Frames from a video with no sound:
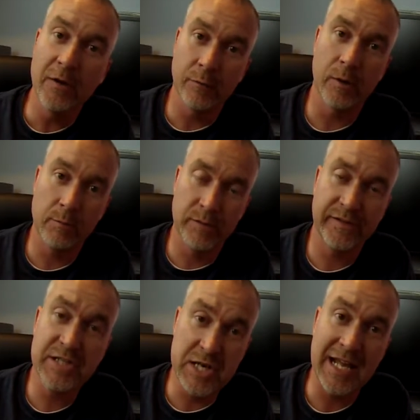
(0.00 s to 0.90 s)
for
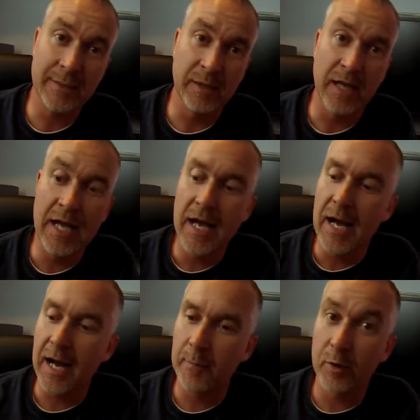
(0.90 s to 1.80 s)
precision aiming.
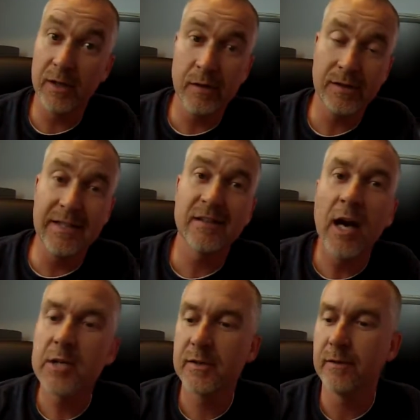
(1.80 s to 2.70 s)
There literally is
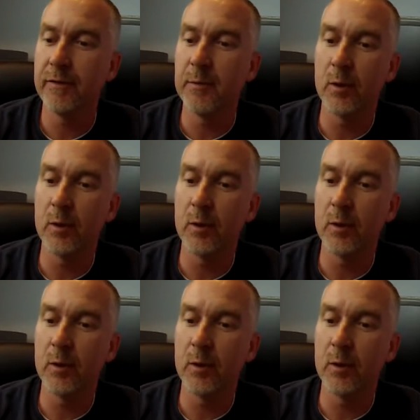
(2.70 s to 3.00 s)
hundreds of them,